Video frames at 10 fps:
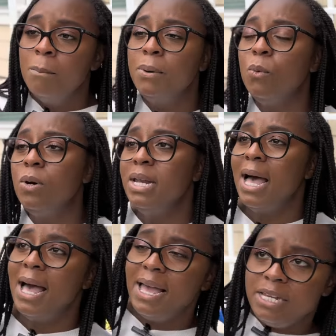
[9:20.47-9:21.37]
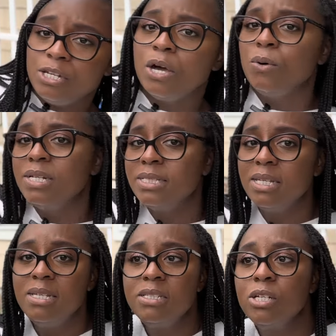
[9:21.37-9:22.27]
but what I noticed
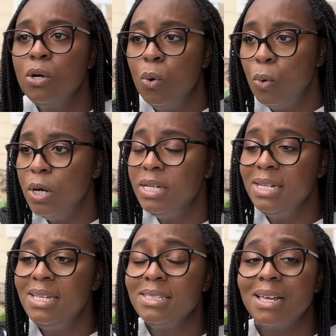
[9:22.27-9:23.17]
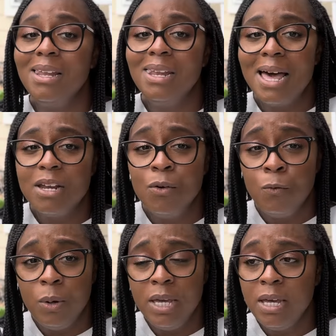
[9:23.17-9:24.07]
is the corn needs a lot of
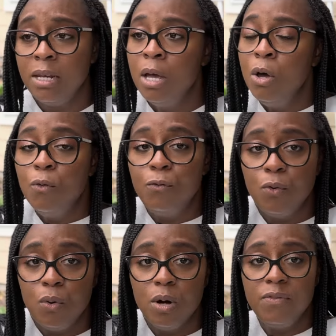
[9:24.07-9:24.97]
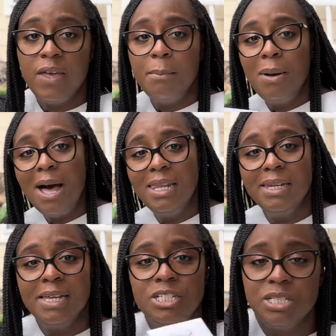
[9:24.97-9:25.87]
wind for that
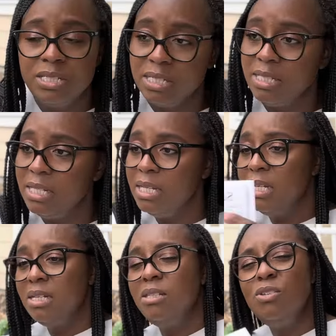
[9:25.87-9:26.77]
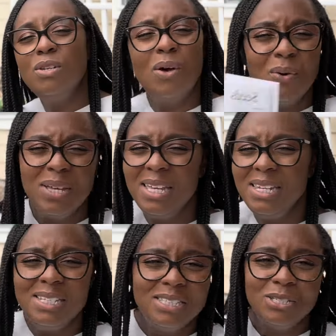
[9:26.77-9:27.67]
pollination to get, it
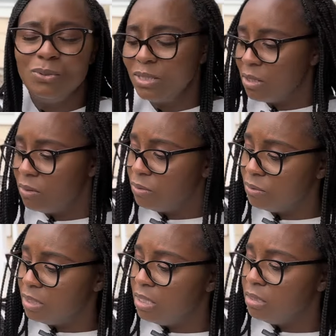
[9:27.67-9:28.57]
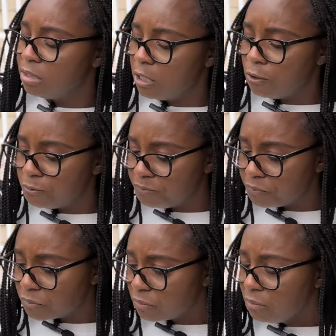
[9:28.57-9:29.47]
needs to do its own little thing. So
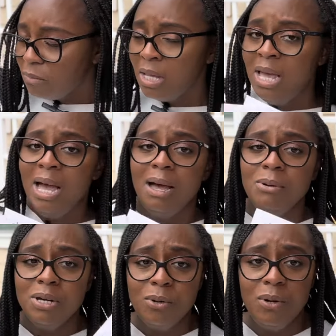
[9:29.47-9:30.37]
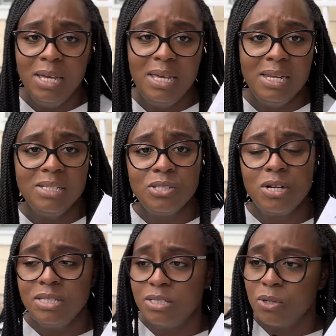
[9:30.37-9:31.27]
I'm going to go ahead and
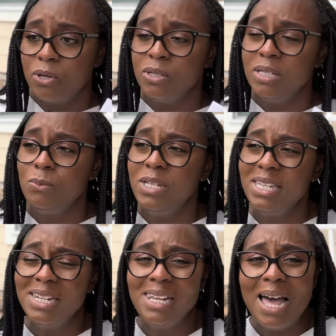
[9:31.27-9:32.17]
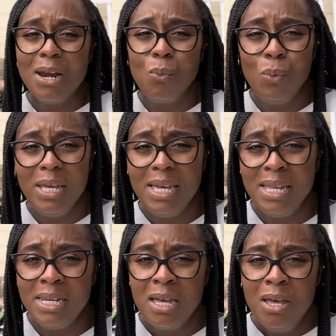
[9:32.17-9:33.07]
start this early. We get a lot of
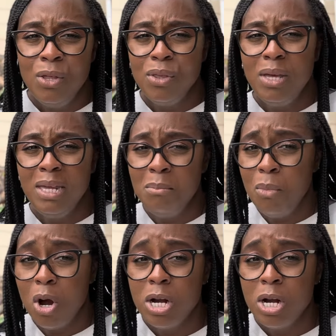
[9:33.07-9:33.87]
wind in